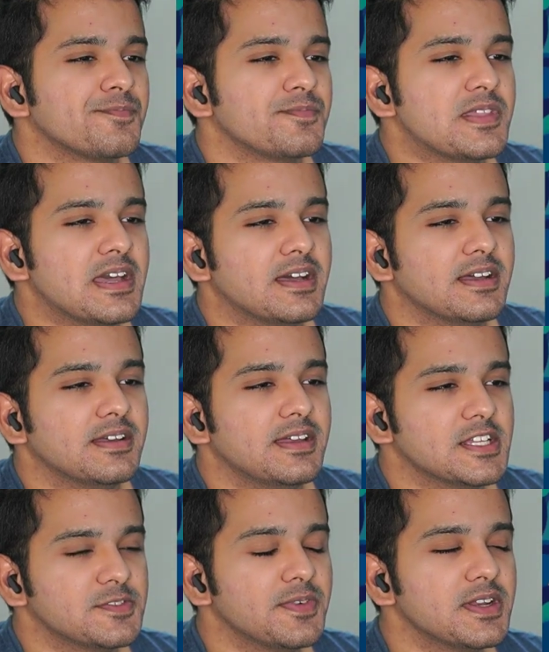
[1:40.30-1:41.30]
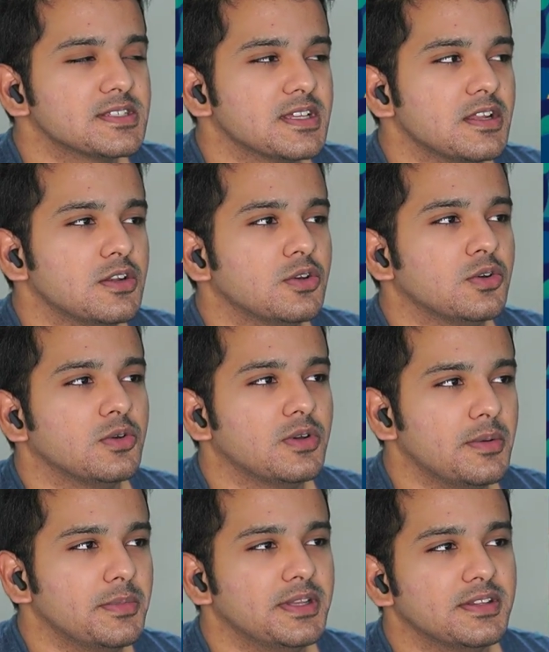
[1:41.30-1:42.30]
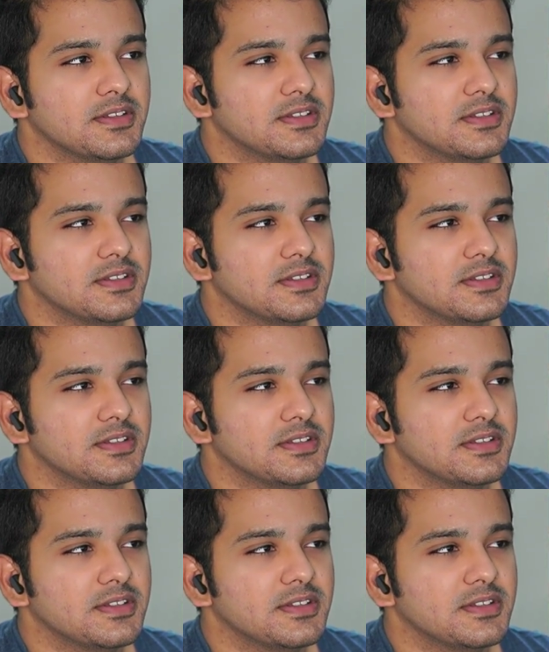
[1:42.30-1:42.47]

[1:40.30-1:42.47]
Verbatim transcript: Yeah, as far as I know, I mean,